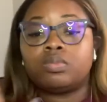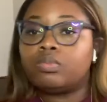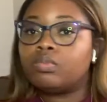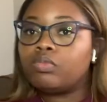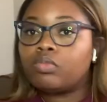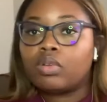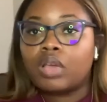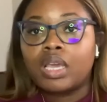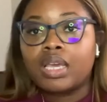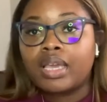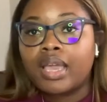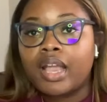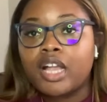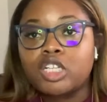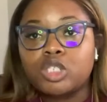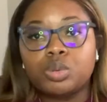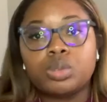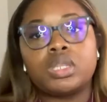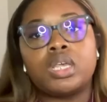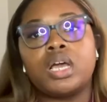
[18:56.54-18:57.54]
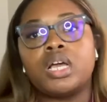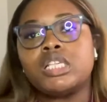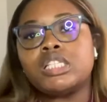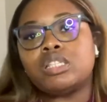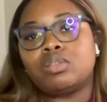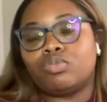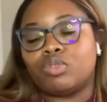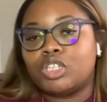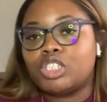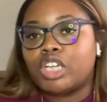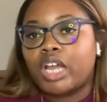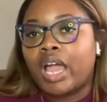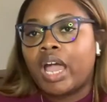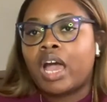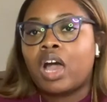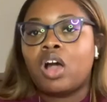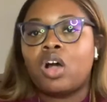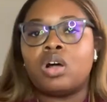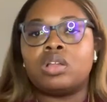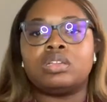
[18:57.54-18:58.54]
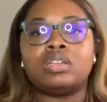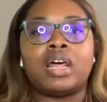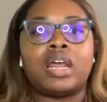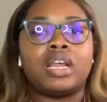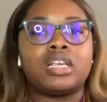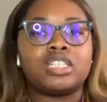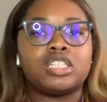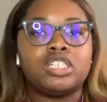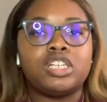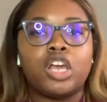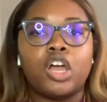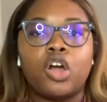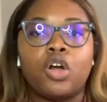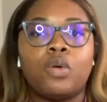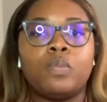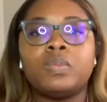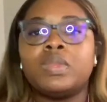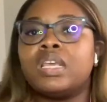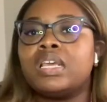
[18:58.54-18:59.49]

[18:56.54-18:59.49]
engage with us, reach out, let us know.